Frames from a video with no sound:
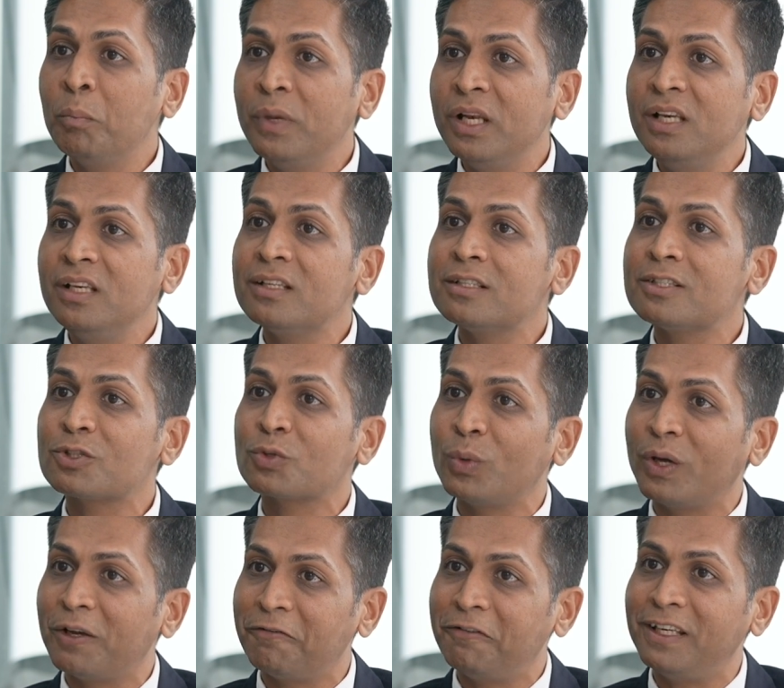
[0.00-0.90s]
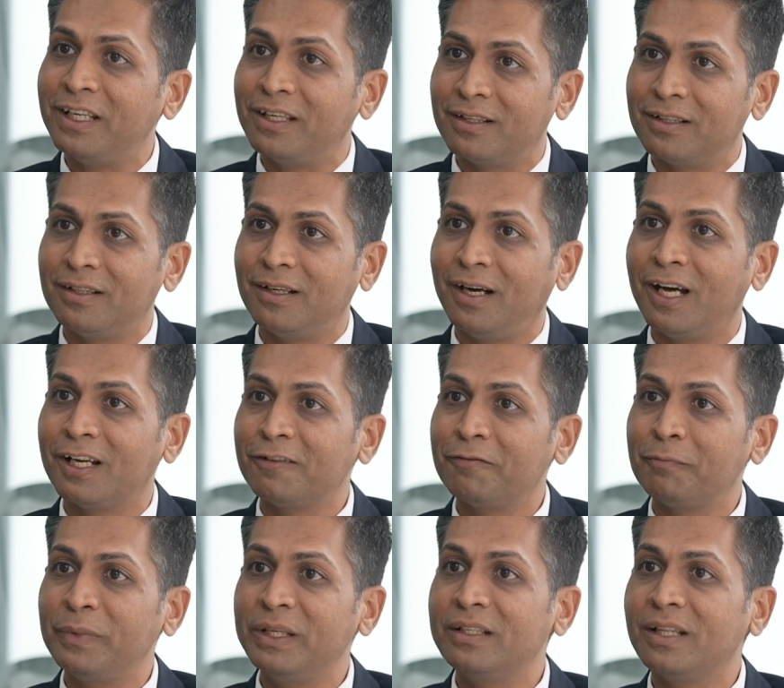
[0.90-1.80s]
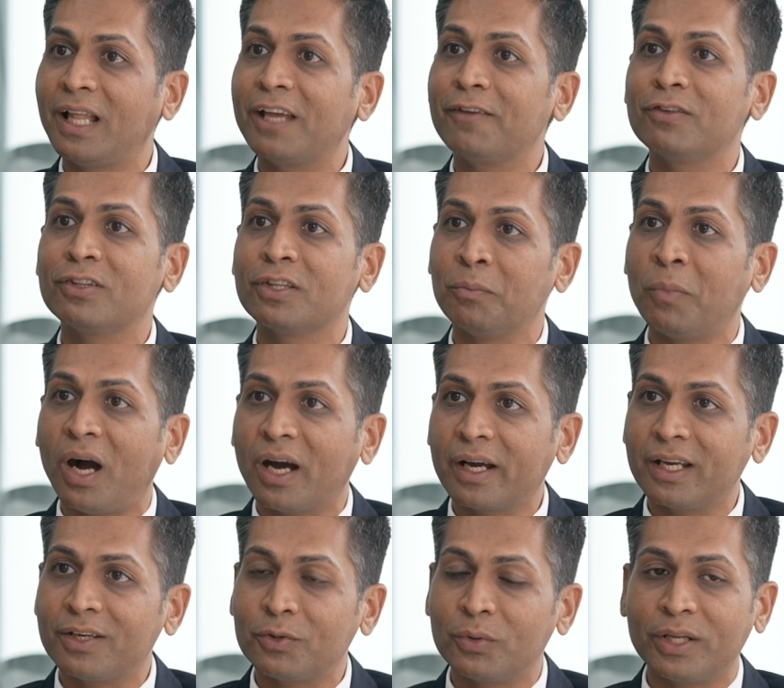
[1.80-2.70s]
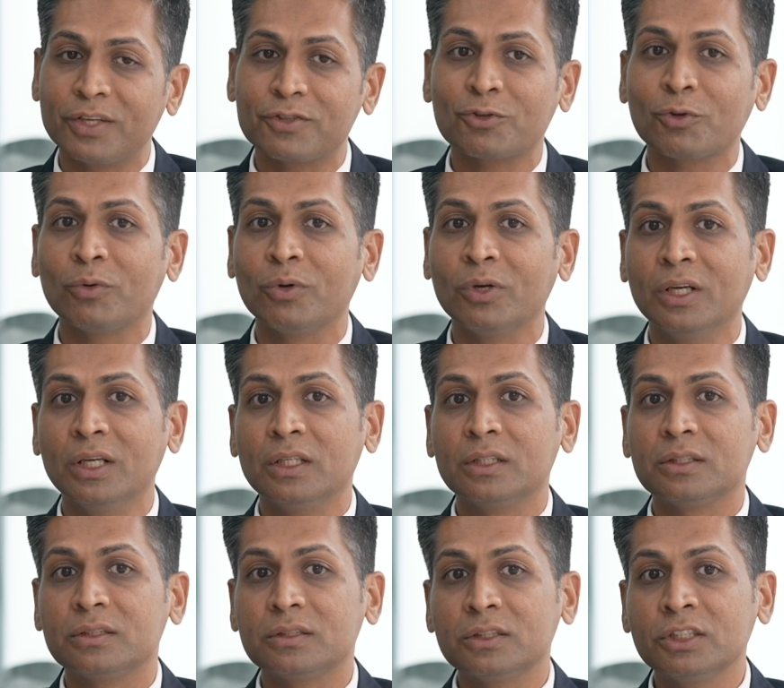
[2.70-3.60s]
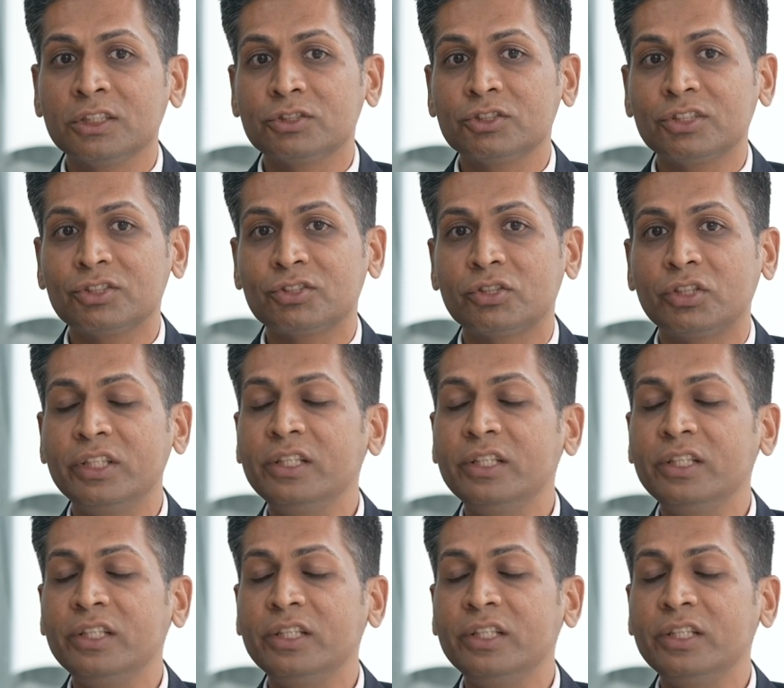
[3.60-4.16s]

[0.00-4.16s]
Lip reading: million square feet RFP live in the market today. So just 3